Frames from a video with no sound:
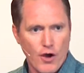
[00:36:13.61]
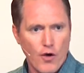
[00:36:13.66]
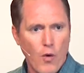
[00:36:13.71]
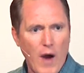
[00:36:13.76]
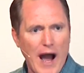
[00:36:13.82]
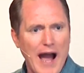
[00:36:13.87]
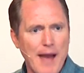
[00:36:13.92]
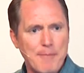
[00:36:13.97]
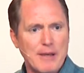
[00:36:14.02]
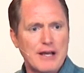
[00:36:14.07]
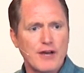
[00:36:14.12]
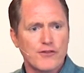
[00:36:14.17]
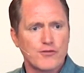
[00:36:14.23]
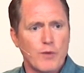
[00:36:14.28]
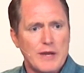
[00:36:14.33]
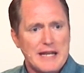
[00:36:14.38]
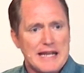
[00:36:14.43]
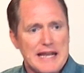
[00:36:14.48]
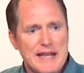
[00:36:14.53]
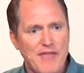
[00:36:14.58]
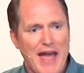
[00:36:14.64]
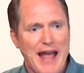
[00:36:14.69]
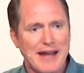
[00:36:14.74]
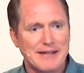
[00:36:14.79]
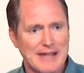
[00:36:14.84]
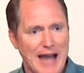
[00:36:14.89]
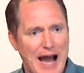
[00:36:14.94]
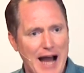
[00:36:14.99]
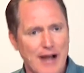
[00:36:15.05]
Why? Because we need
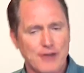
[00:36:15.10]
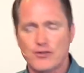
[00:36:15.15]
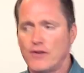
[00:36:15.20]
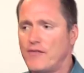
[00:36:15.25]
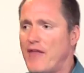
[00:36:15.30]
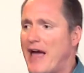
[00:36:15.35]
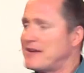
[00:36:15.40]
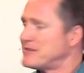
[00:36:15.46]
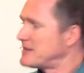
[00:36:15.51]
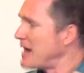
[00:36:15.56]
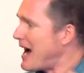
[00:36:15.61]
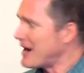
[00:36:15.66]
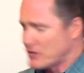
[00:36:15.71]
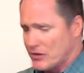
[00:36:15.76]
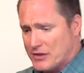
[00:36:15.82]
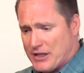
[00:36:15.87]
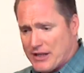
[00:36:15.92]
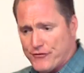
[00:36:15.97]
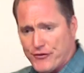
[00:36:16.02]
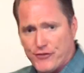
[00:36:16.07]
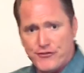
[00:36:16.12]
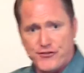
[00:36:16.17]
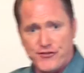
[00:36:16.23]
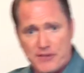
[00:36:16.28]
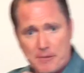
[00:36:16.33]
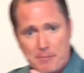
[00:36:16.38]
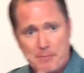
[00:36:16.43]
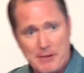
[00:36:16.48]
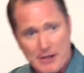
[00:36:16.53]
that doctrine. That doctrine gives us
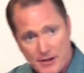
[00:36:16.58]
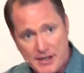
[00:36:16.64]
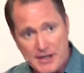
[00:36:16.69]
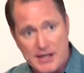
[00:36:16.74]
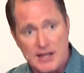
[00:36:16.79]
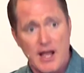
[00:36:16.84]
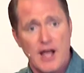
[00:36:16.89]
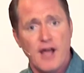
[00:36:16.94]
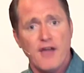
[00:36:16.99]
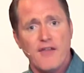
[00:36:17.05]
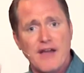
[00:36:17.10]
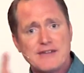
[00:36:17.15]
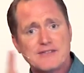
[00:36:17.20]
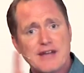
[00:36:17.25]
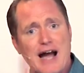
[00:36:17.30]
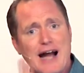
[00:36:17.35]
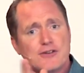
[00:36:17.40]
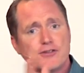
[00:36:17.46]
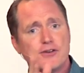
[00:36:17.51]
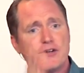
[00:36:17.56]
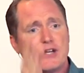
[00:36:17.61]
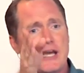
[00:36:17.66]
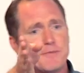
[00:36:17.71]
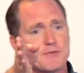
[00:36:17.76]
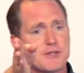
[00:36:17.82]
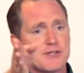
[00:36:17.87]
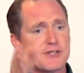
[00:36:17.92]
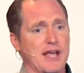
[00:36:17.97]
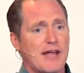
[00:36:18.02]
stability. That doctrine
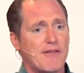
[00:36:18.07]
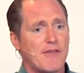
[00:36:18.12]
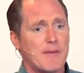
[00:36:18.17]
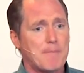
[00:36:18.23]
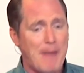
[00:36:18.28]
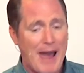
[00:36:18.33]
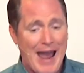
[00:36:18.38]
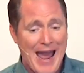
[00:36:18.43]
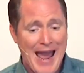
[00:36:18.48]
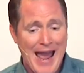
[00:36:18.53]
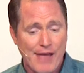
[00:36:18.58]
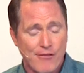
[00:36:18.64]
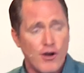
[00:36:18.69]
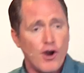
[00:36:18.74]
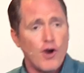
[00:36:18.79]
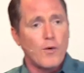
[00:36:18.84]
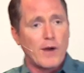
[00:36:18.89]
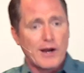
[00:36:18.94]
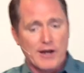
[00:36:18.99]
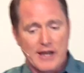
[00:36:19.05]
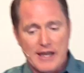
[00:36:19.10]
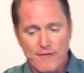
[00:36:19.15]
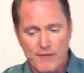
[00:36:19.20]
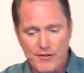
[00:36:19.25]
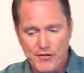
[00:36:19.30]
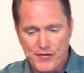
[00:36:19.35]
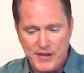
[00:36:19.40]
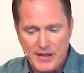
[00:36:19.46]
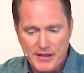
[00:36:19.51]
keeps us on the path. We're
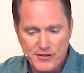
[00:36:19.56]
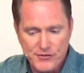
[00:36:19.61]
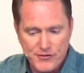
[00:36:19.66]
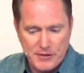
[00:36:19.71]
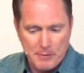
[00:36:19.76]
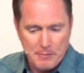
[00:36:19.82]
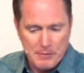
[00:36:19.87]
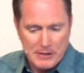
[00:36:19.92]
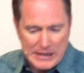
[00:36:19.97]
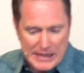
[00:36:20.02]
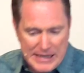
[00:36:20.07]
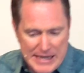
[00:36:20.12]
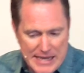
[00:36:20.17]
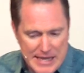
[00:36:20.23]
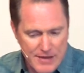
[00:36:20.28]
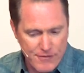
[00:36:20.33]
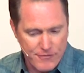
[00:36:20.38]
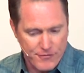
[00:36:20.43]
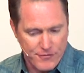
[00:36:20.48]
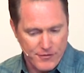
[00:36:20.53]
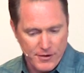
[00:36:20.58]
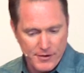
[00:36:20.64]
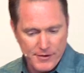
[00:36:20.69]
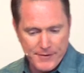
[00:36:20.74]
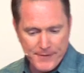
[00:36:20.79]
given things to believe.